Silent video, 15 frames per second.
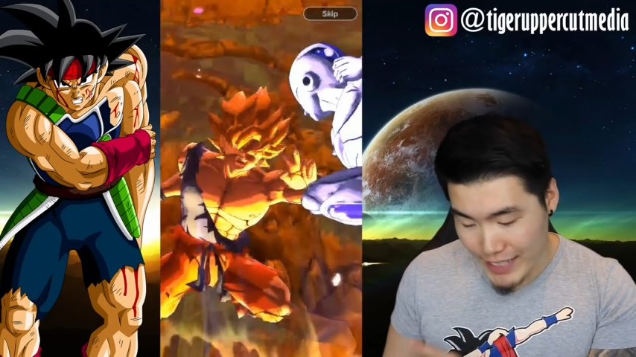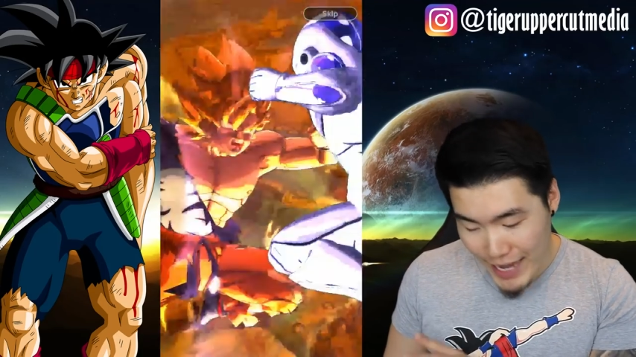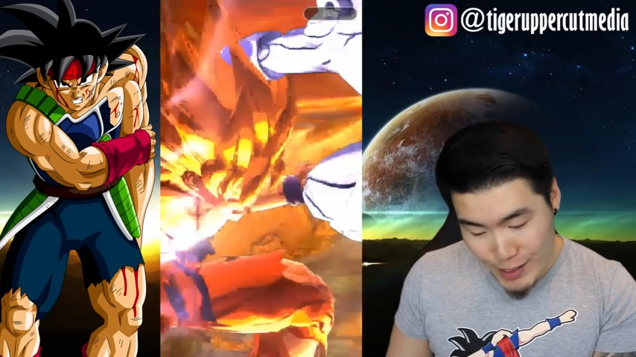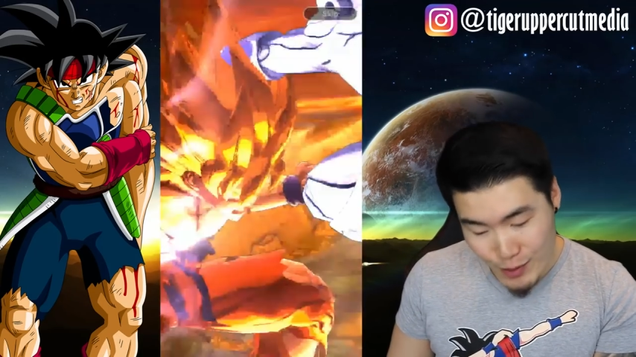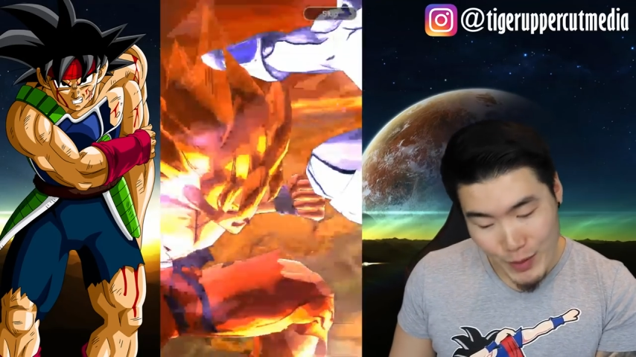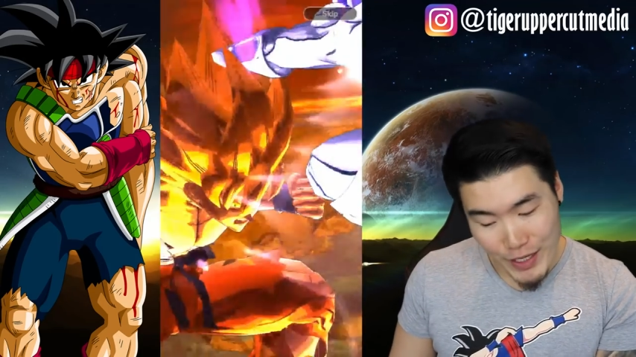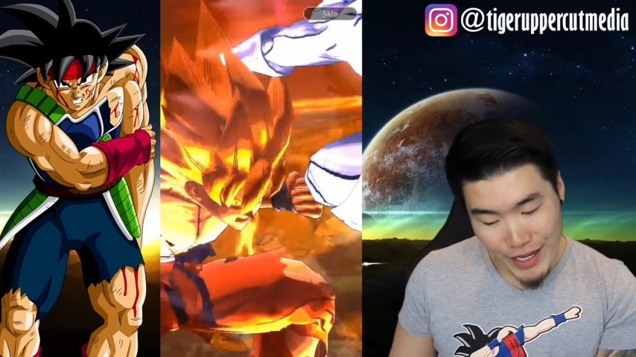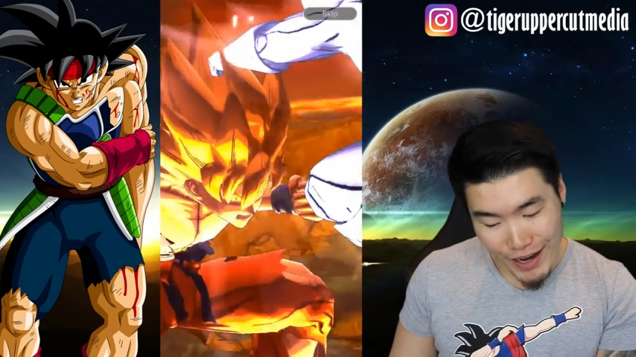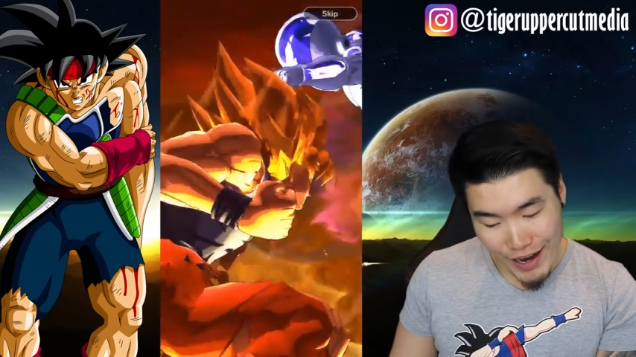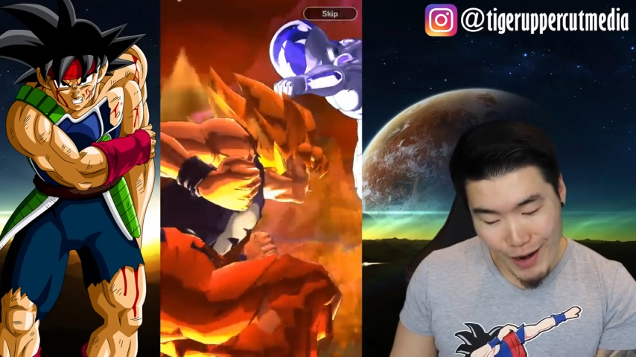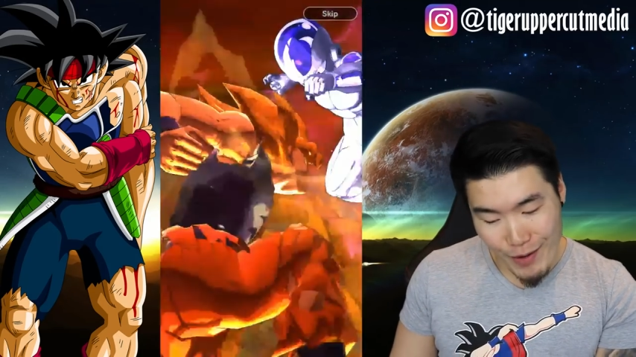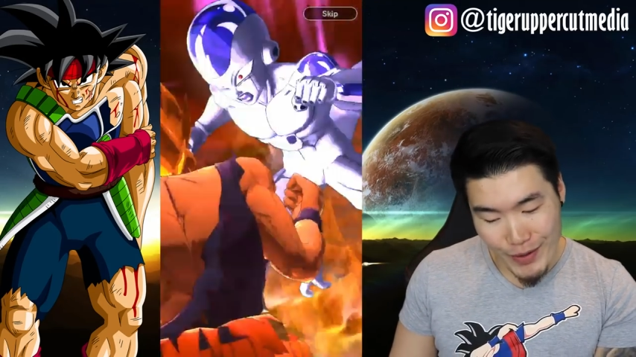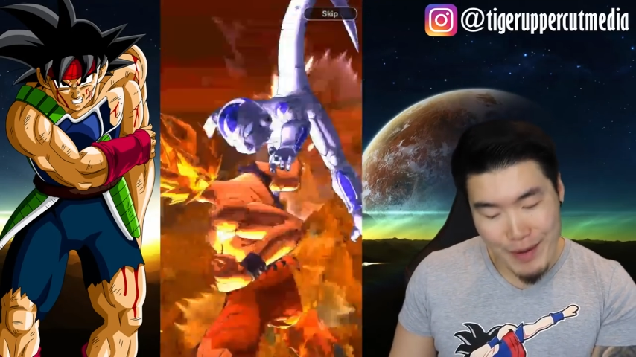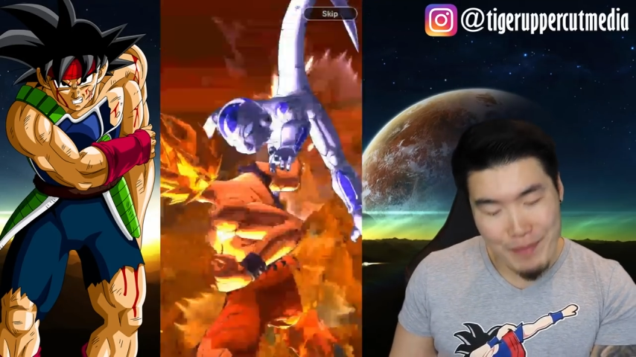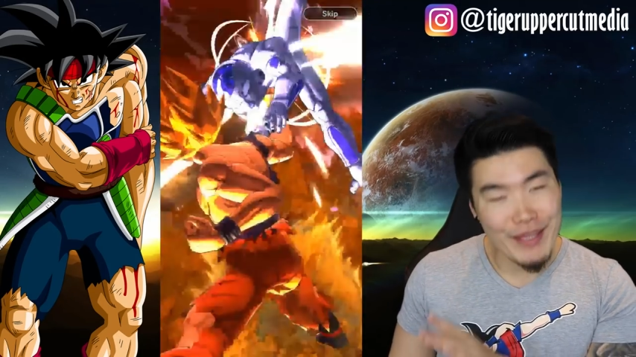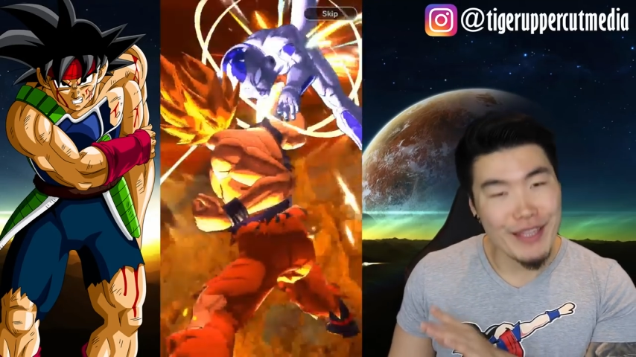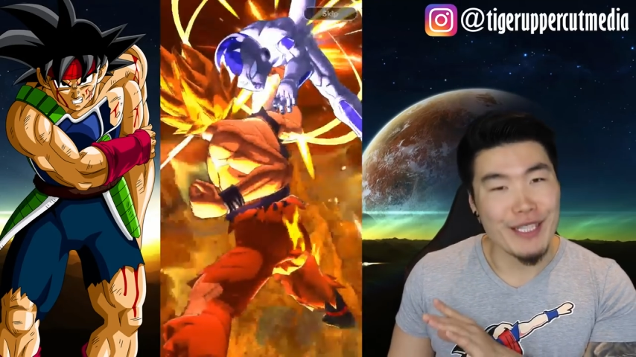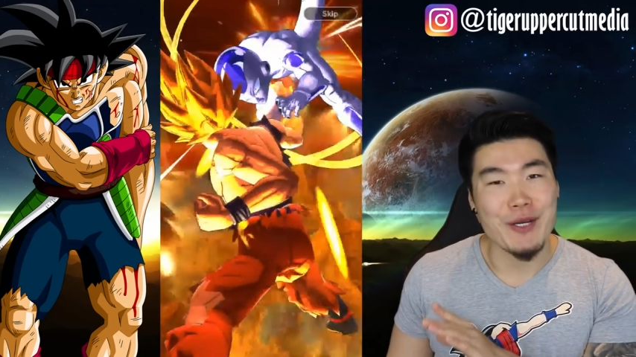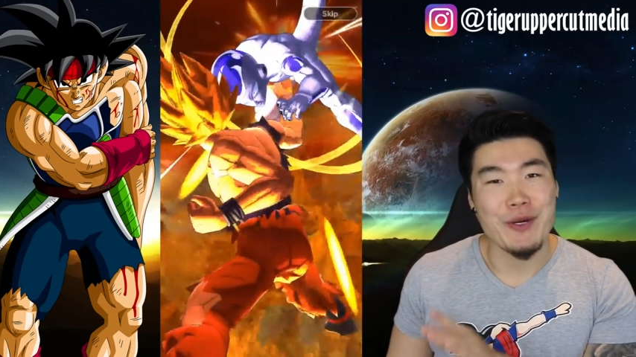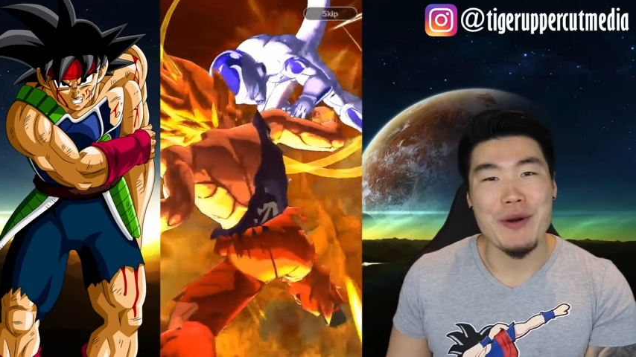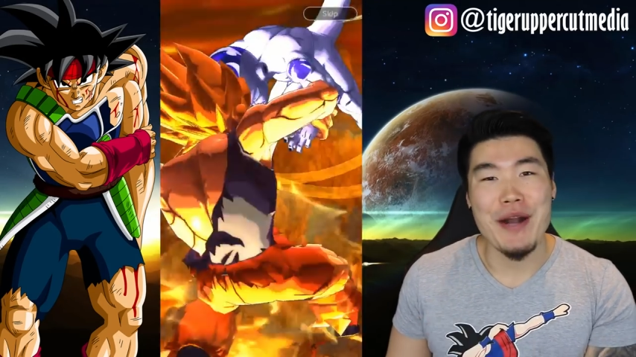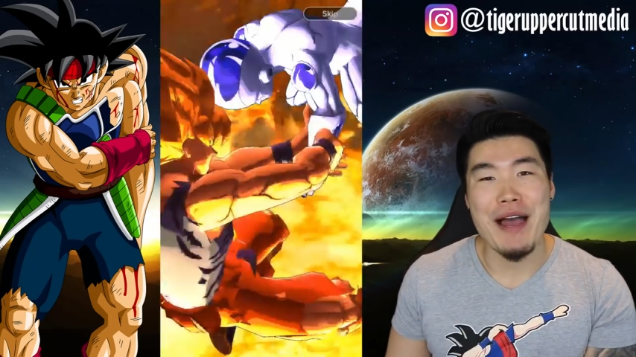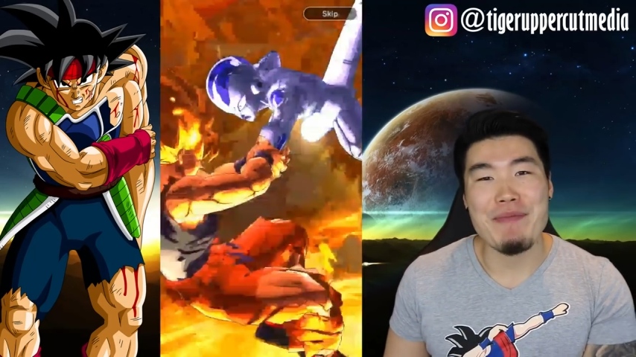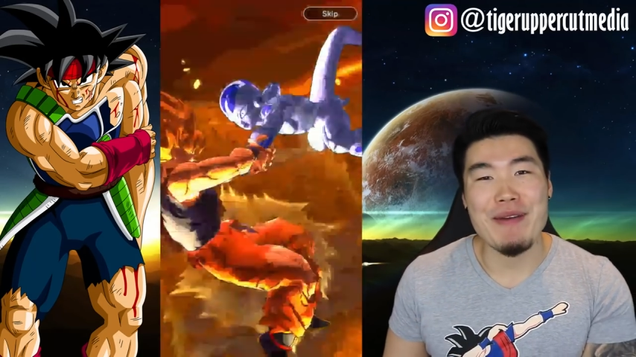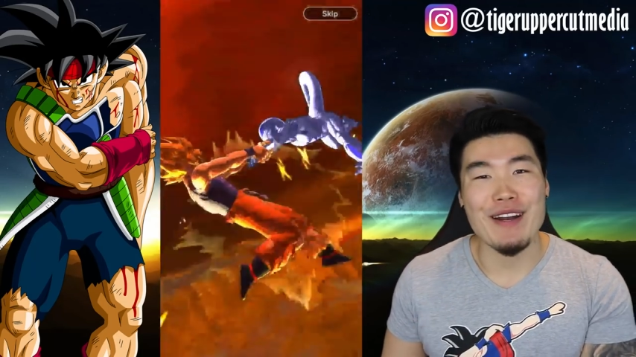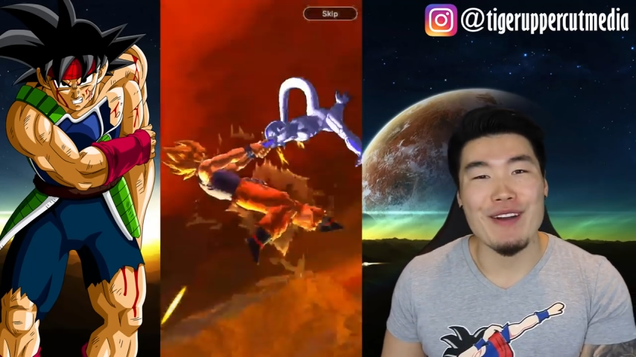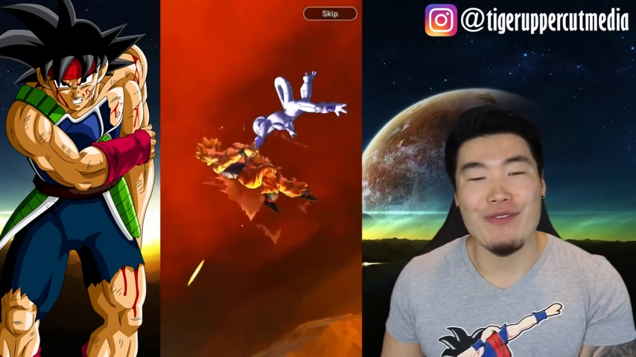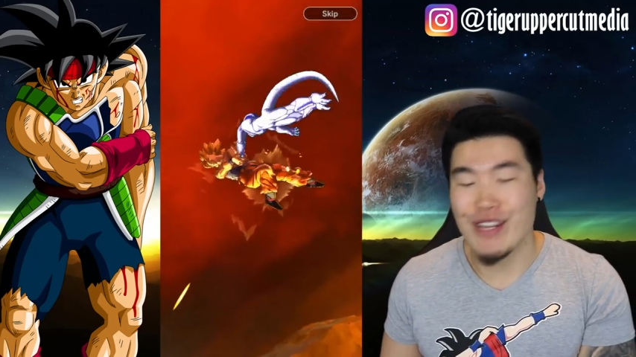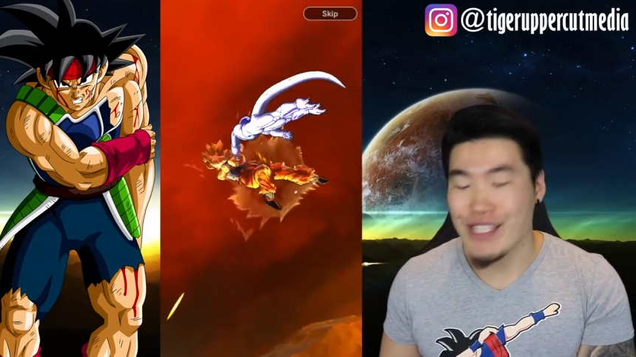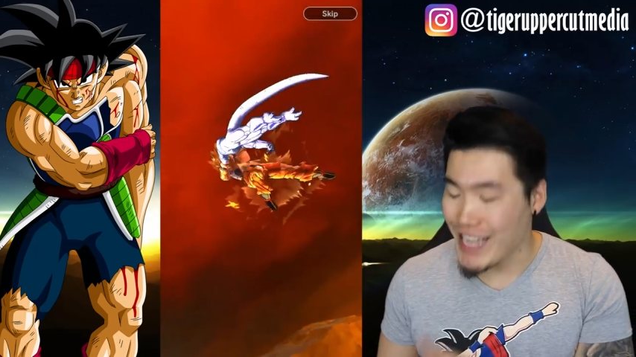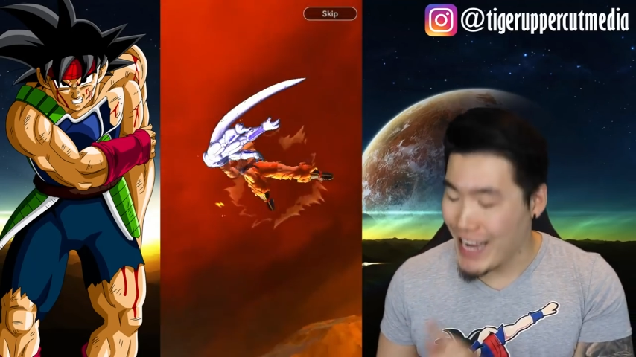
Yes, we are. We're going to beat the crap out of Frieza.